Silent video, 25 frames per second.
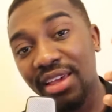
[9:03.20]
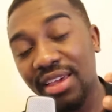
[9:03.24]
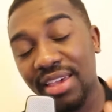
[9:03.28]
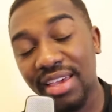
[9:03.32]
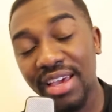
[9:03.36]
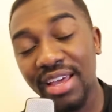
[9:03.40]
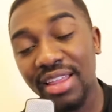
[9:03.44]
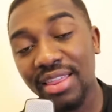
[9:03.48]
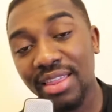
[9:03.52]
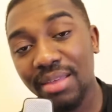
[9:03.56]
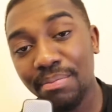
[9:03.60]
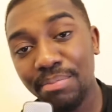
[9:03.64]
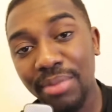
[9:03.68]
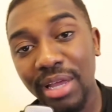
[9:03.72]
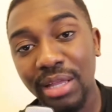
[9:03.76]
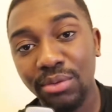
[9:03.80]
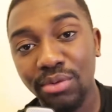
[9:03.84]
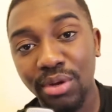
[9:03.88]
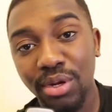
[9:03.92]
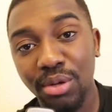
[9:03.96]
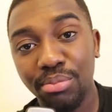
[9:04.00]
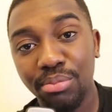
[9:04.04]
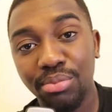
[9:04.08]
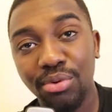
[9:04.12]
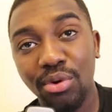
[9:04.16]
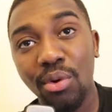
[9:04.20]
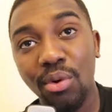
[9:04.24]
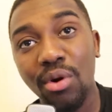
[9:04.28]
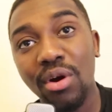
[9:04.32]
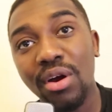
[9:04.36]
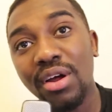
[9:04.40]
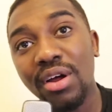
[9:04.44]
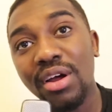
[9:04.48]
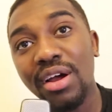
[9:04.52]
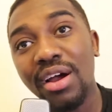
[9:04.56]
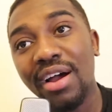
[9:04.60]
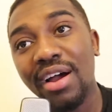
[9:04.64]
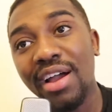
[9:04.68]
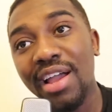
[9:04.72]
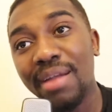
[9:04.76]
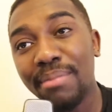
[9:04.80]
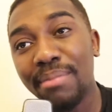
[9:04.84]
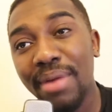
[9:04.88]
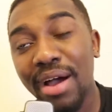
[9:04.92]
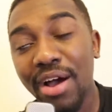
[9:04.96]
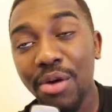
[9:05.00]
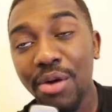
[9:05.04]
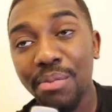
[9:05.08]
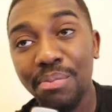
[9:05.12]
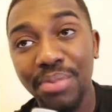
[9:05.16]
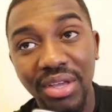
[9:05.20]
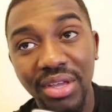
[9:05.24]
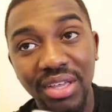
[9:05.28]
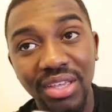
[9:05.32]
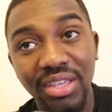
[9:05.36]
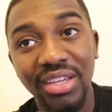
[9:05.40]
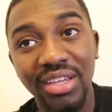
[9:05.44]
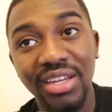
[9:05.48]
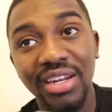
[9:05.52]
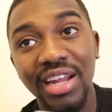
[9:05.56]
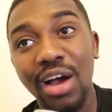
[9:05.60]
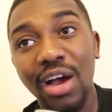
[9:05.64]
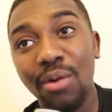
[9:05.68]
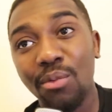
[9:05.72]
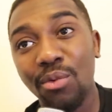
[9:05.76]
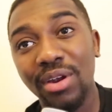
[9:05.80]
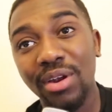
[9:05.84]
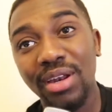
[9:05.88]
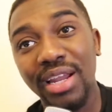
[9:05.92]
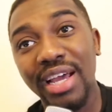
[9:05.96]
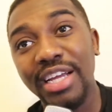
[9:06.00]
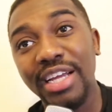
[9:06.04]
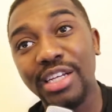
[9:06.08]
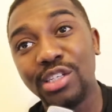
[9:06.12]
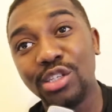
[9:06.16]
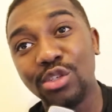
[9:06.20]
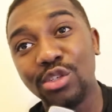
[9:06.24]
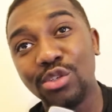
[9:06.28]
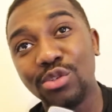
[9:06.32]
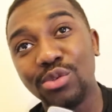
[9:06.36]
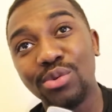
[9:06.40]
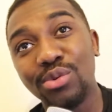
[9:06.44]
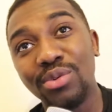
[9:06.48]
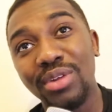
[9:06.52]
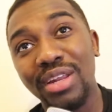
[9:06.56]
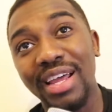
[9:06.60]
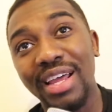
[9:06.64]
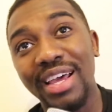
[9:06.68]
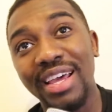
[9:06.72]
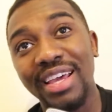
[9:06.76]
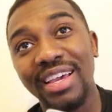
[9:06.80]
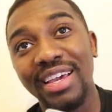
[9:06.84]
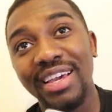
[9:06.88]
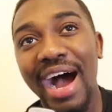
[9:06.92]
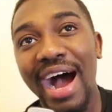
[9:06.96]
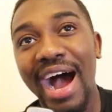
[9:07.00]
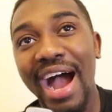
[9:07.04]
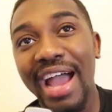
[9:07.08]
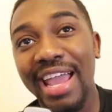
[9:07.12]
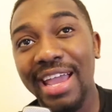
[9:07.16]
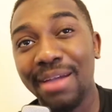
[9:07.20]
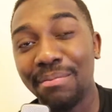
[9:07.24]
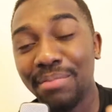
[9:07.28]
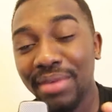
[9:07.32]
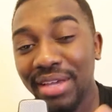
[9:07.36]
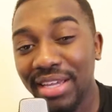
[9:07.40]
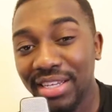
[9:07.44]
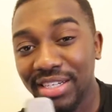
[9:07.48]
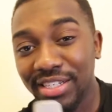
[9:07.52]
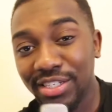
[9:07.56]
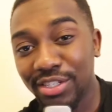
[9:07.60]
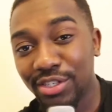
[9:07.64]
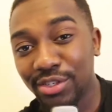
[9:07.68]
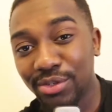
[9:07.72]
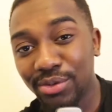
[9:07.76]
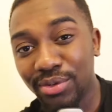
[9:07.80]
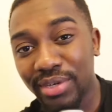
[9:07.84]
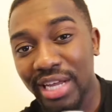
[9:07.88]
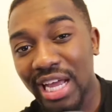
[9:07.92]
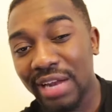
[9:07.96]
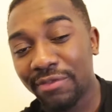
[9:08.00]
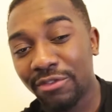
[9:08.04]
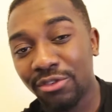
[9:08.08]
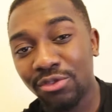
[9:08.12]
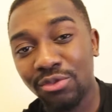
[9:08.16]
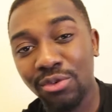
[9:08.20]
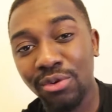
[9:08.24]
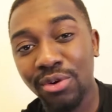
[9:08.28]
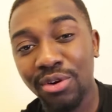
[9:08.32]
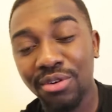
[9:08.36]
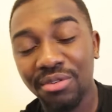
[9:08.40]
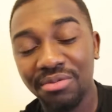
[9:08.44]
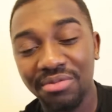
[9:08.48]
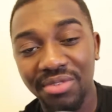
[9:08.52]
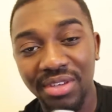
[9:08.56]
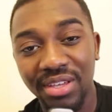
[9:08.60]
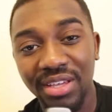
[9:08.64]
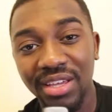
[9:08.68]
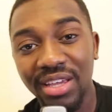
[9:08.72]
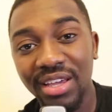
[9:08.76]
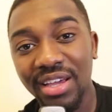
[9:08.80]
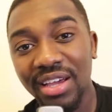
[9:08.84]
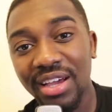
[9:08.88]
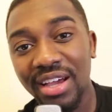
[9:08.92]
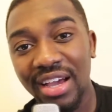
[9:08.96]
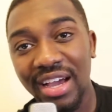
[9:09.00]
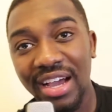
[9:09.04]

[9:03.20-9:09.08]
get the P20 Pro. In my opinion, I won't lie to you, like I am into night photography.